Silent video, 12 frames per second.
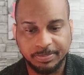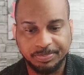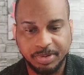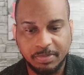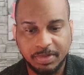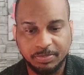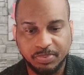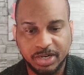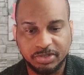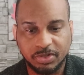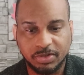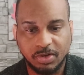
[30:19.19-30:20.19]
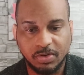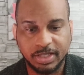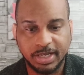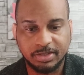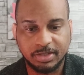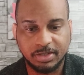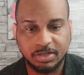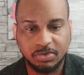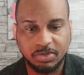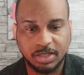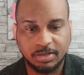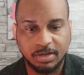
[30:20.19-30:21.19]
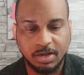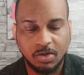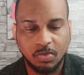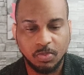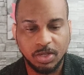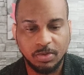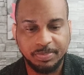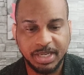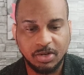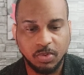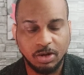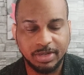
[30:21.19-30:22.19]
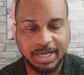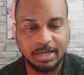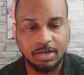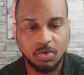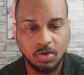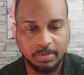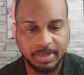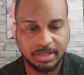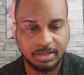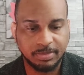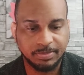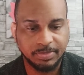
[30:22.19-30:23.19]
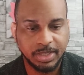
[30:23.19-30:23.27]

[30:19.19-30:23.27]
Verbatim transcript: public pressure on the institution will be, quote, enormous.